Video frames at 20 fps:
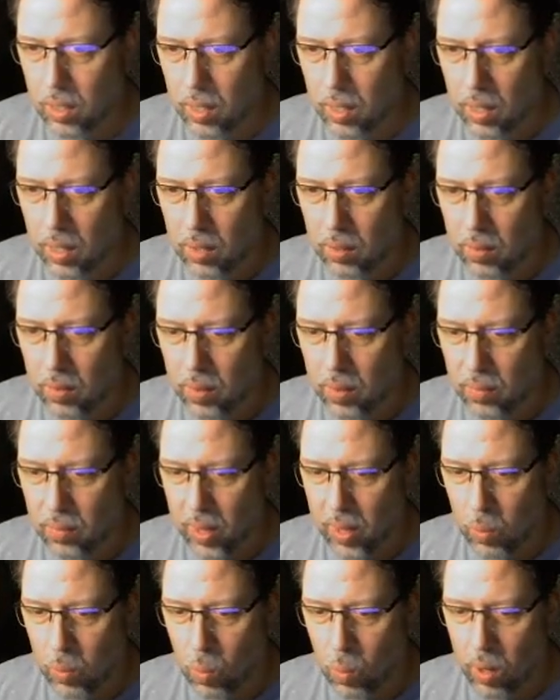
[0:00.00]
that they
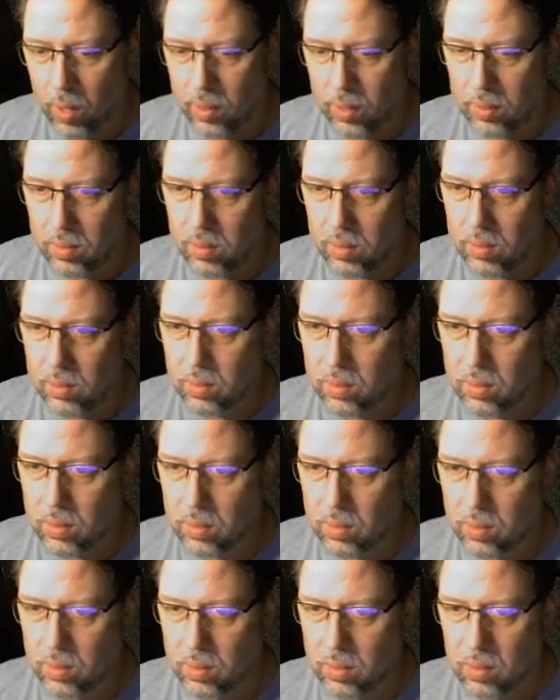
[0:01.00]
want
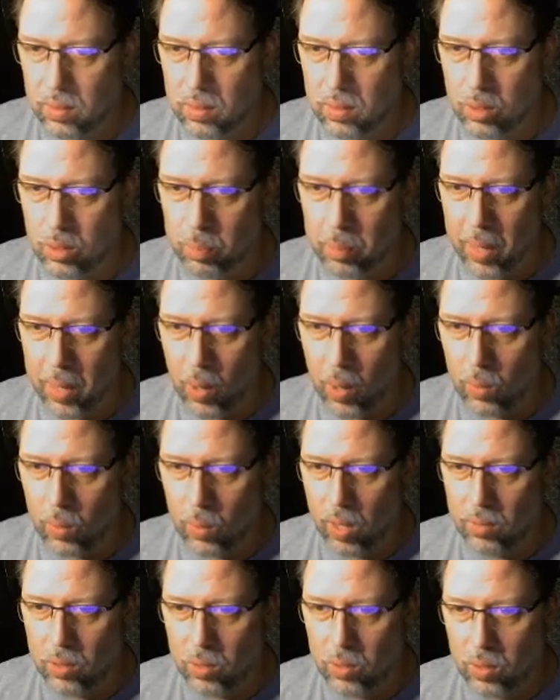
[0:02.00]
to power
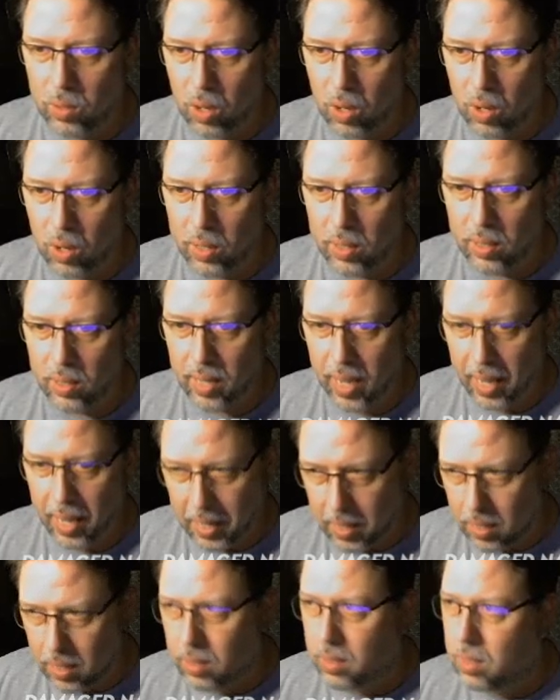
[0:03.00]
level on Cake,
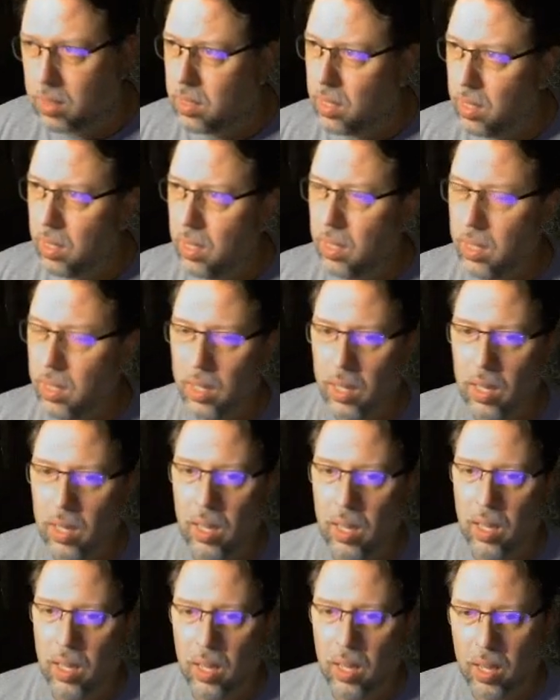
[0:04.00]

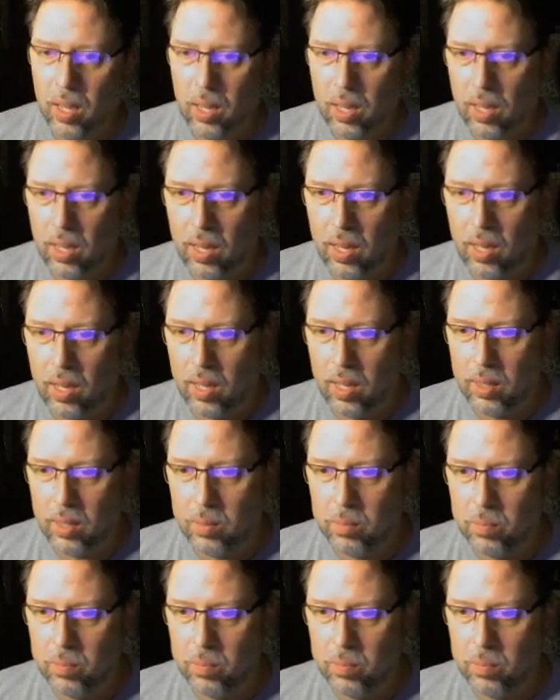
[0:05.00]
come